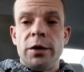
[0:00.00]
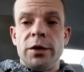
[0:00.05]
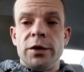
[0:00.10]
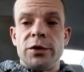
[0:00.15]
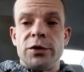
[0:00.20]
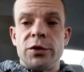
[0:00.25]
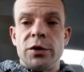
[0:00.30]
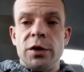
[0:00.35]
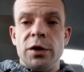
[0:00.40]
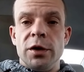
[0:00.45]

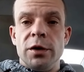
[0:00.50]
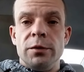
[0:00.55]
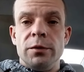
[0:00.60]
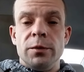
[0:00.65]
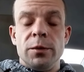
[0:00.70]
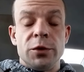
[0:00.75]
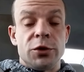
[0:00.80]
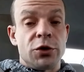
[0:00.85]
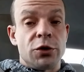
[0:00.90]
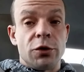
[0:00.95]
that's that.
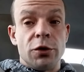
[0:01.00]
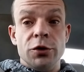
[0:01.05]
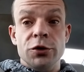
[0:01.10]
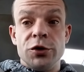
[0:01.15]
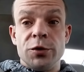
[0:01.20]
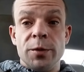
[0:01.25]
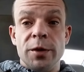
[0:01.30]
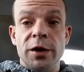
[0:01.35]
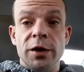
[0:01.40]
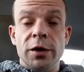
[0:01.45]

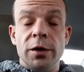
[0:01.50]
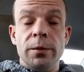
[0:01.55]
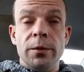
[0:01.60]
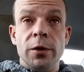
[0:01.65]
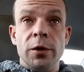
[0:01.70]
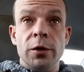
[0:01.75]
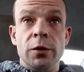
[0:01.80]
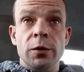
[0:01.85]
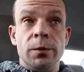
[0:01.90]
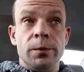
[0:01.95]
Screws me up
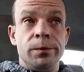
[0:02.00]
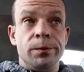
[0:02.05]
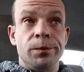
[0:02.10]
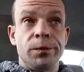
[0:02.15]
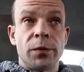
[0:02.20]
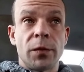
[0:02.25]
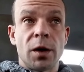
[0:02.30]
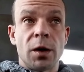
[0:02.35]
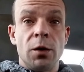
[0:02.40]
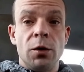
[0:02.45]
though.
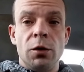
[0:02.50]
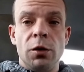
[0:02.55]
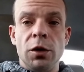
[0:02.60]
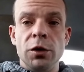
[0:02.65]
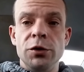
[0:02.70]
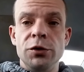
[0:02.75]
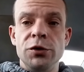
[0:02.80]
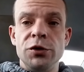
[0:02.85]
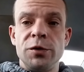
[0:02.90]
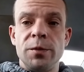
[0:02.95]
Gonna
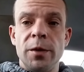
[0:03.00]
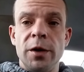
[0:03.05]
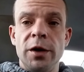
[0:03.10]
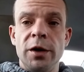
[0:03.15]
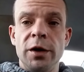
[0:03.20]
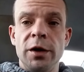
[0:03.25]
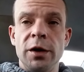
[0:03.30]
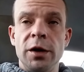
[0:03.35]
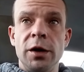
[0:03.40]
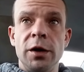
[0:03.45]
lose
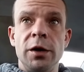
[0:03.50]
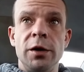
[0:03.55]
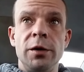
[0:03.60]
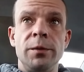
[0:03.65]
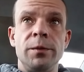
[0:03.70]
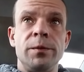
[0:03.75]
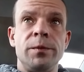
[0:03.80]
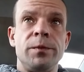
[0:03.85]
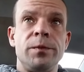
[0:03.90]
money again.